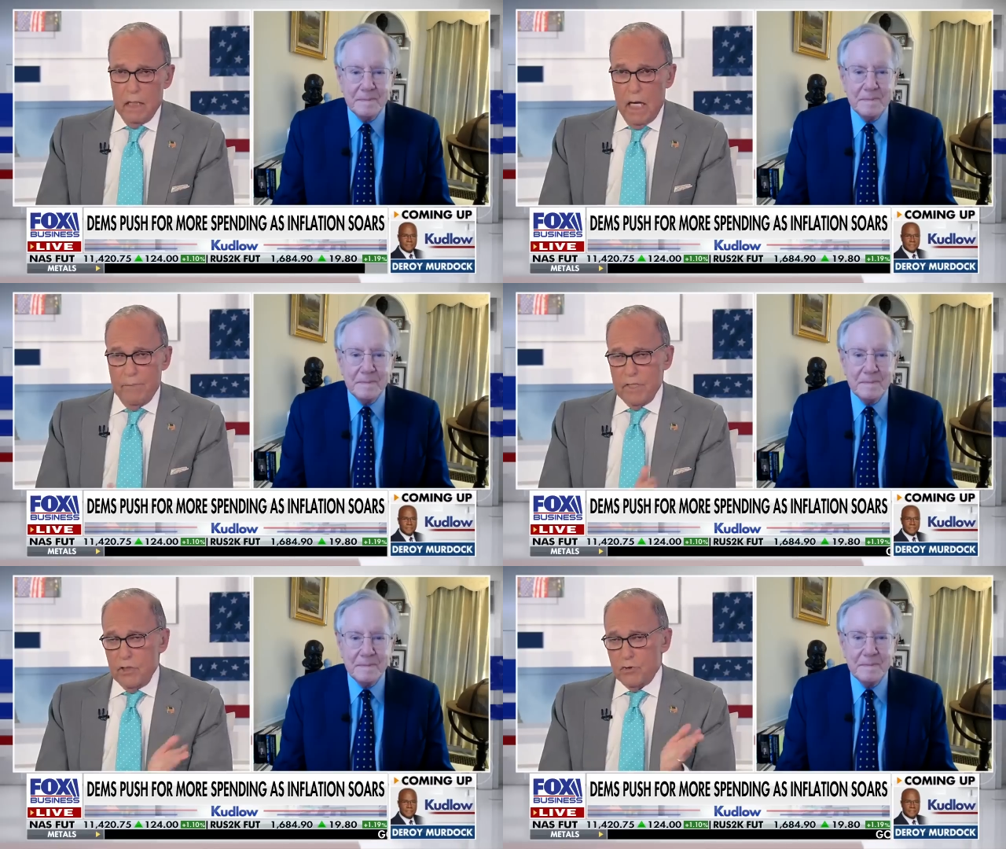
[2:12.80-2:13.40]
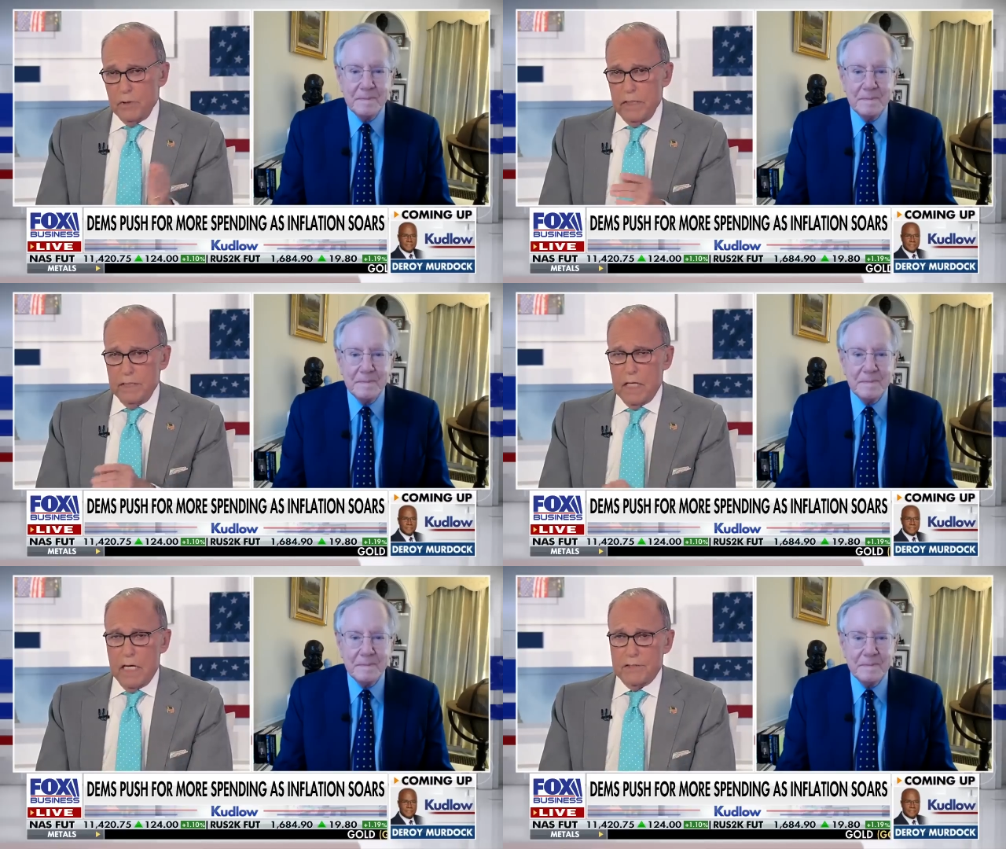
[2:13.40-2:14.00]
Speaker 1: I mean, a trillion
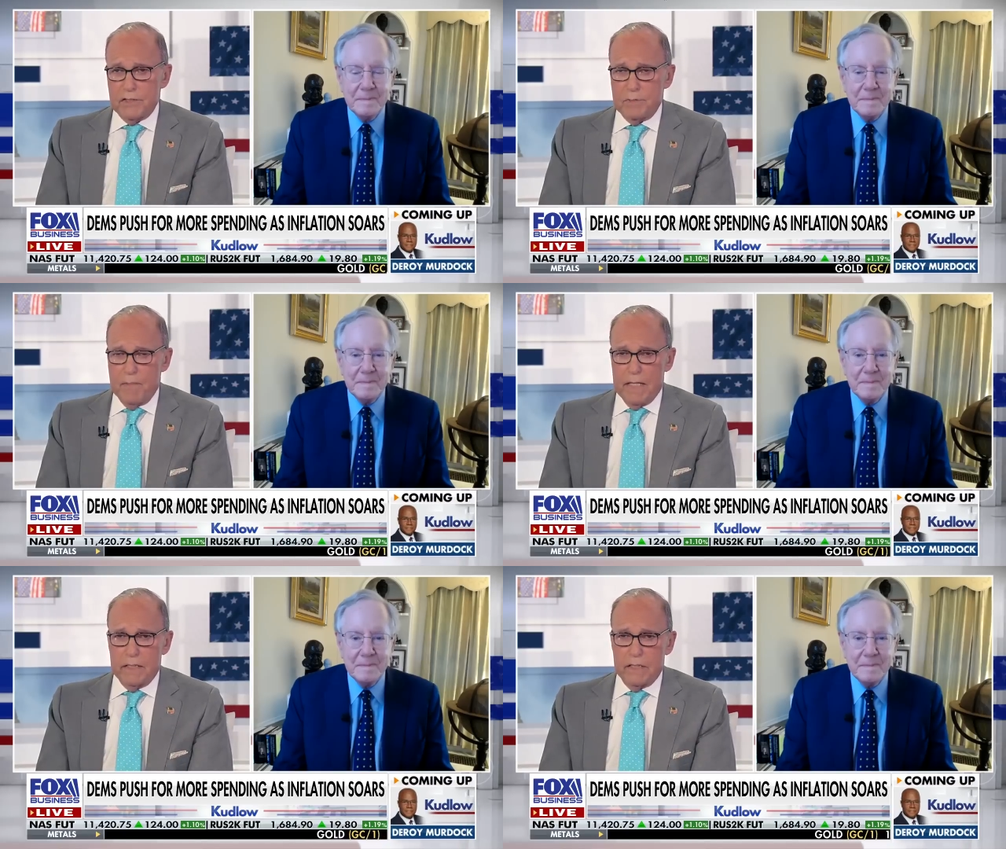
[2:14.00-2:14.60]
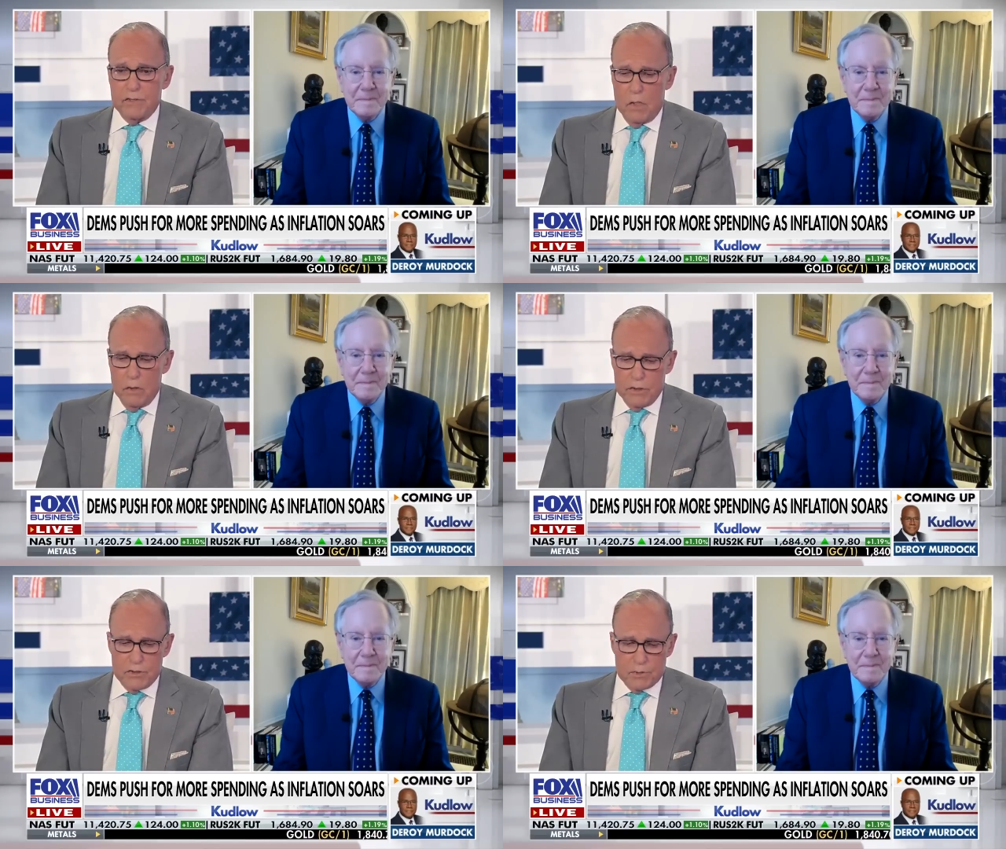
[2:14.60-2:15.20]
dollars of spending is
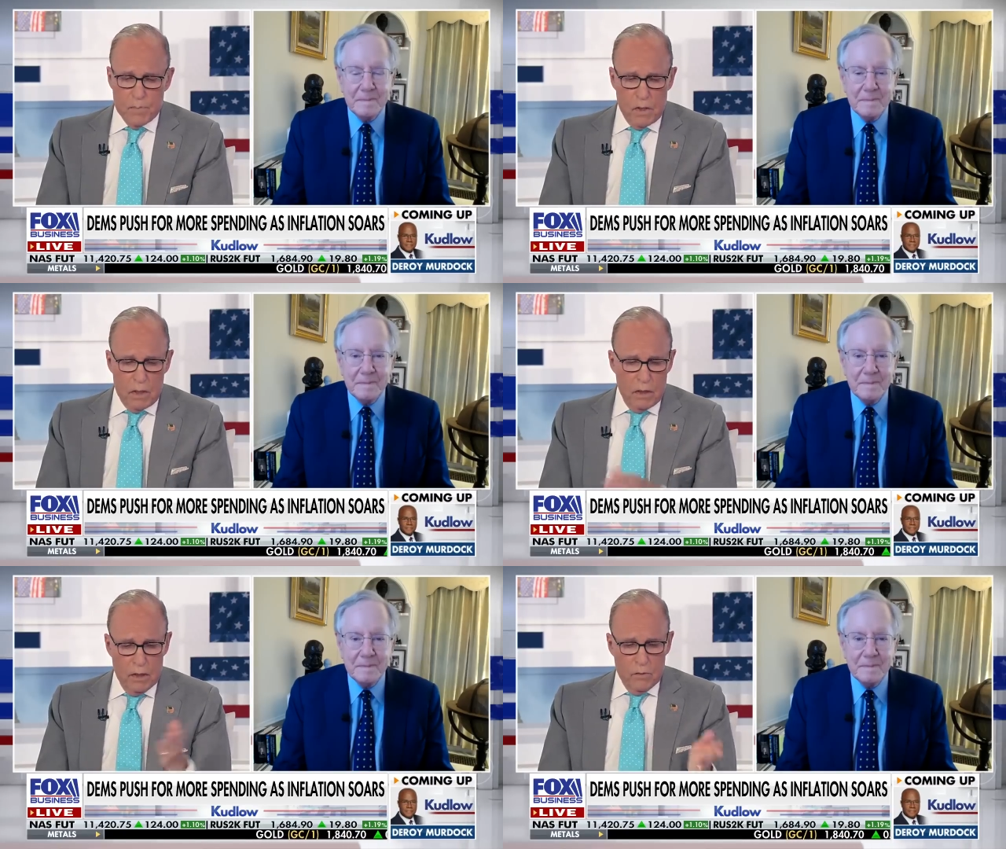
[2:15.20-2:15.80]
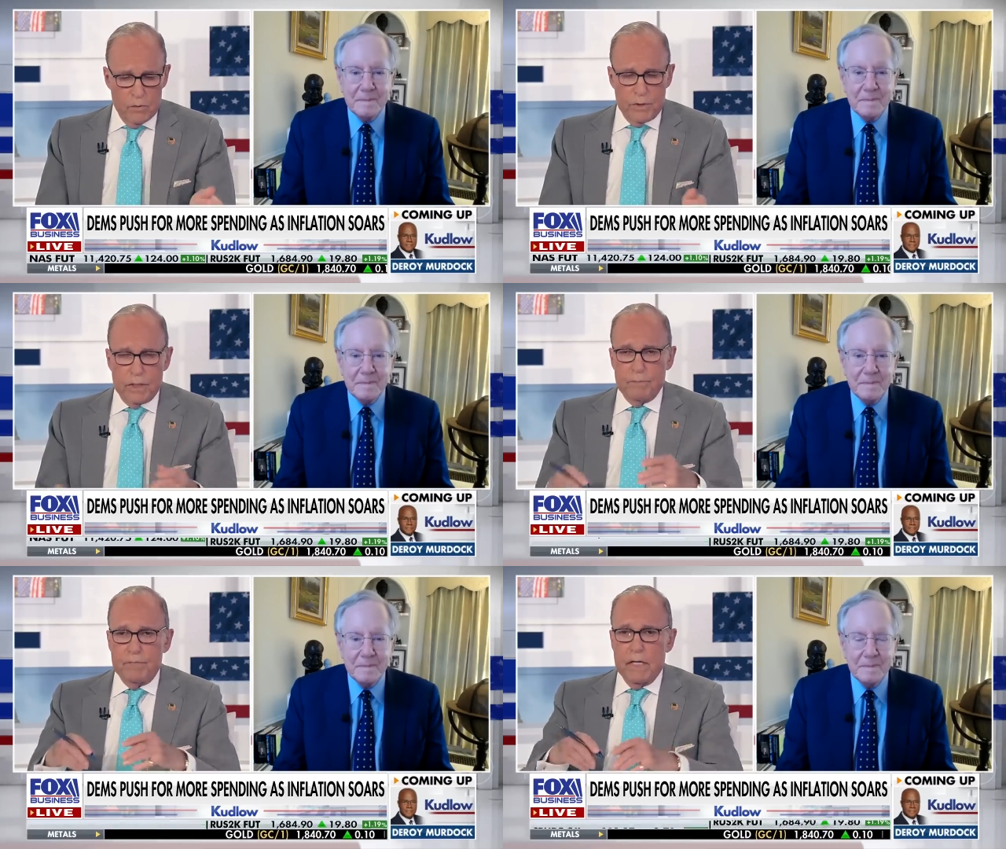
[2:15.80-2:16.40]
only small when you
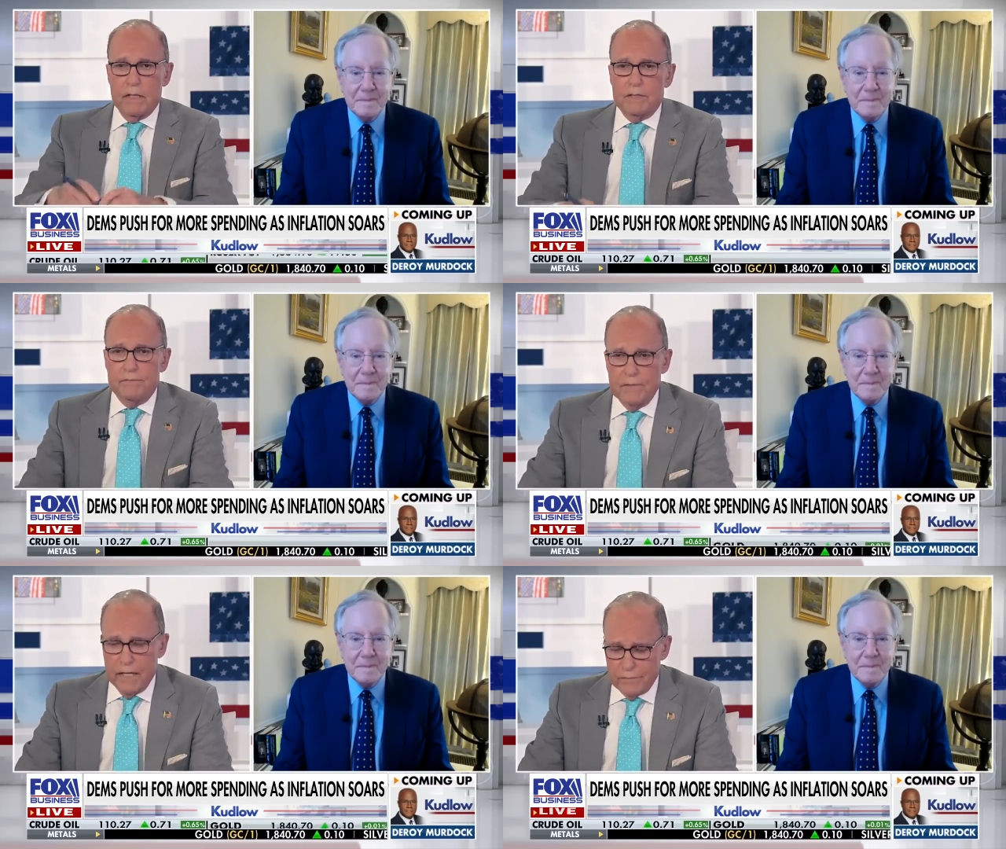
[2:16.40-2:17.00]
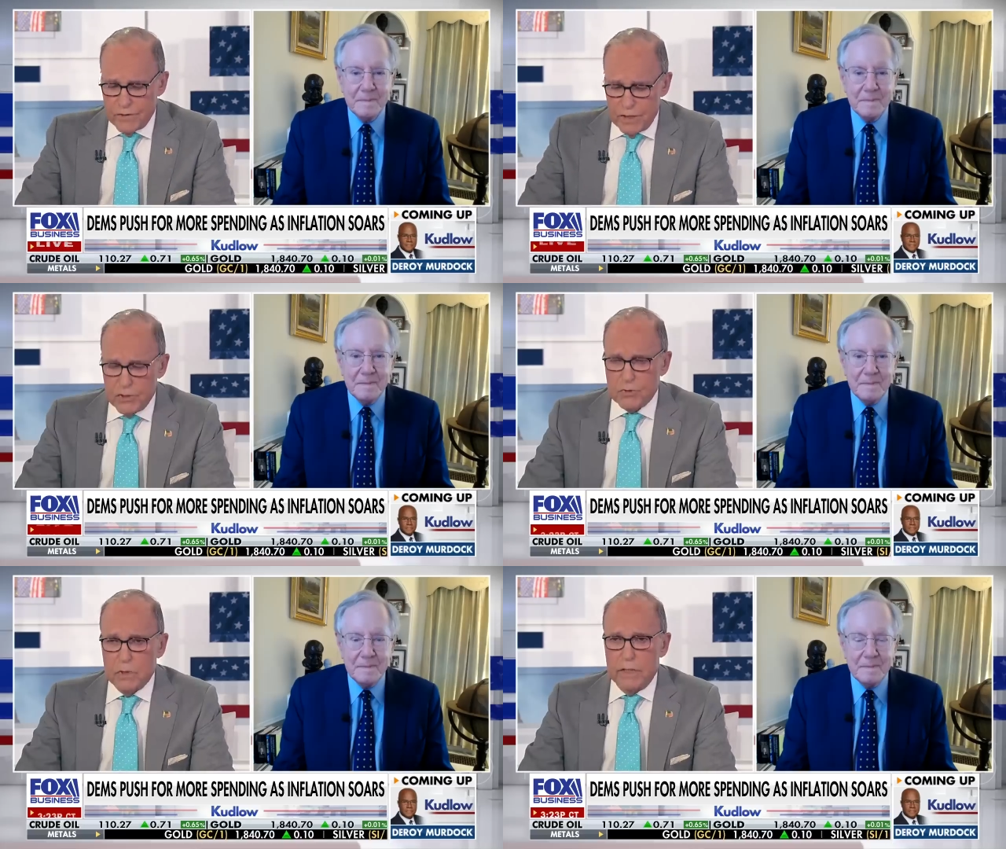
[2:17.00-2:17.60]
compare it to five or six
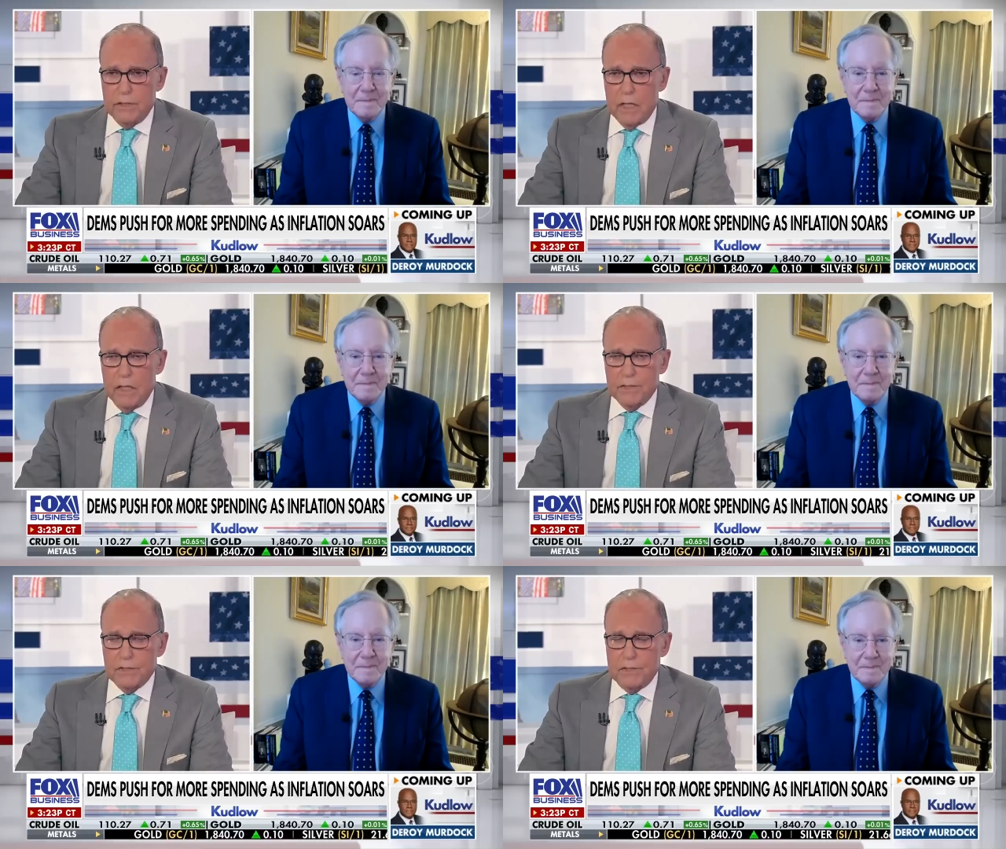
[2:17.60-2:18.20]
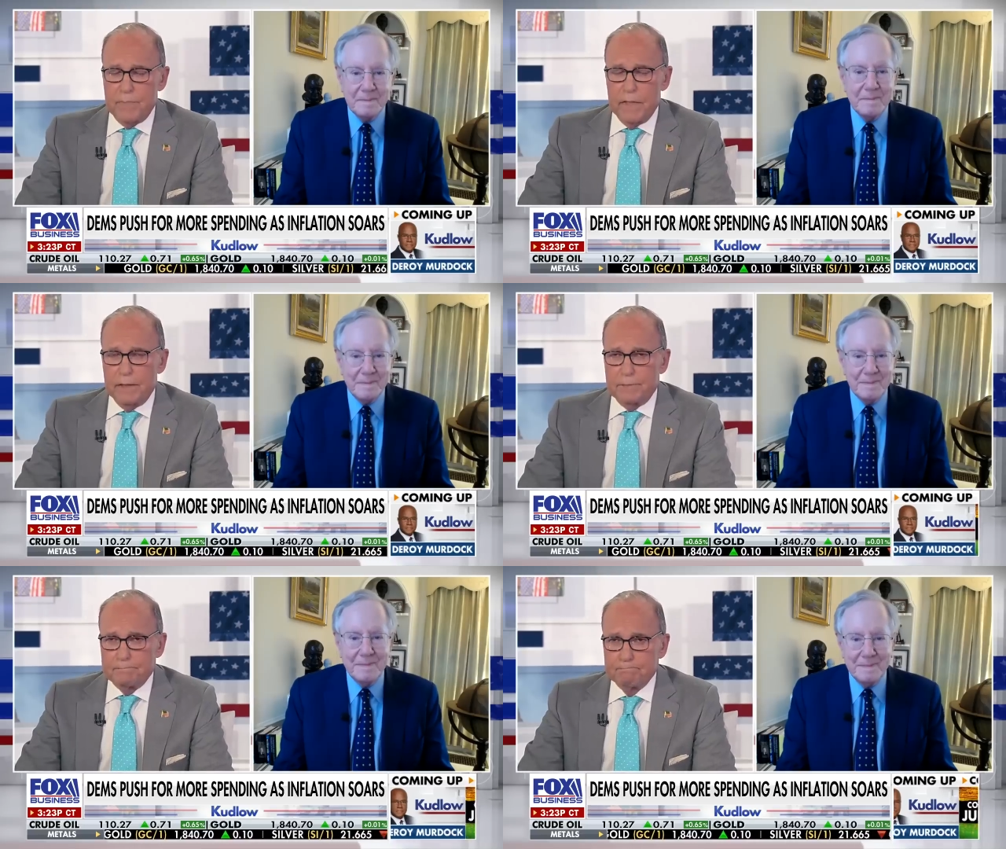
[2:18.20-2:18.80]
trillion dollars in spending.